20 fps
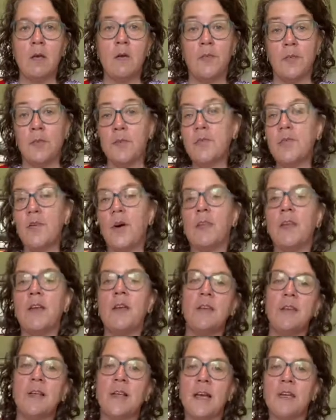first of all, the
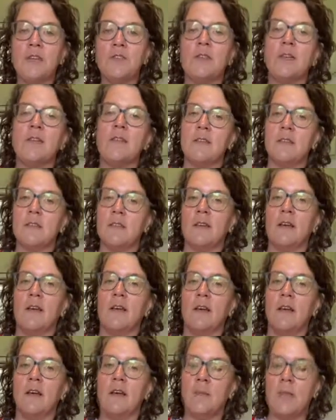indicatrix is
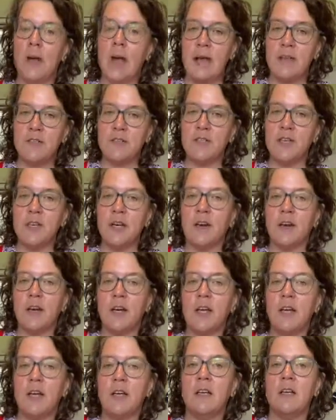an
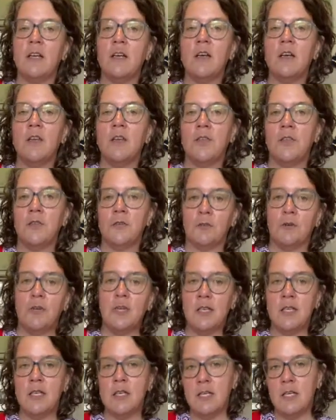imaginary
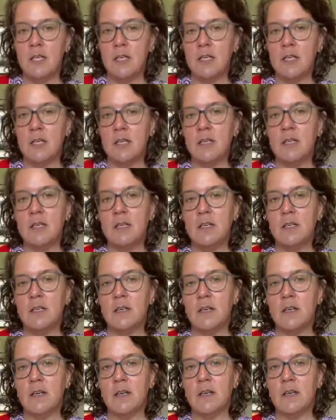3D
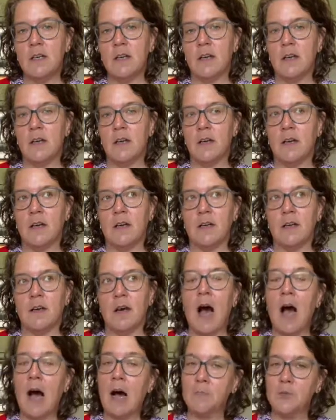
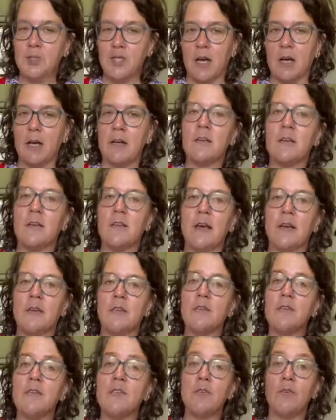object that
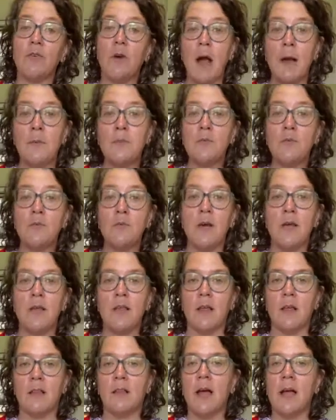describes the way
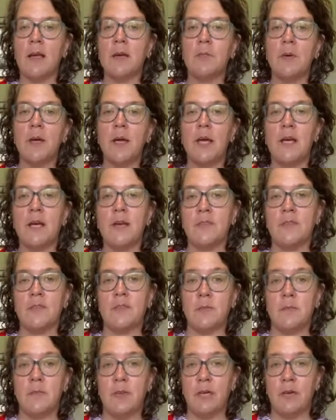that light behaves
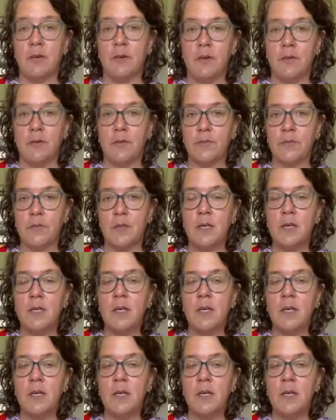in minerals.